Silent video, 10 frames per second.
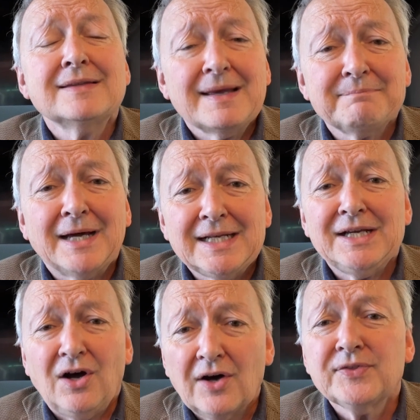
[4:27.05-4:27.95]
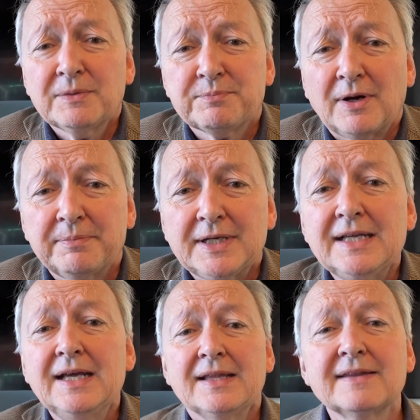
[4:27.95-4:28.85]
that money on the property,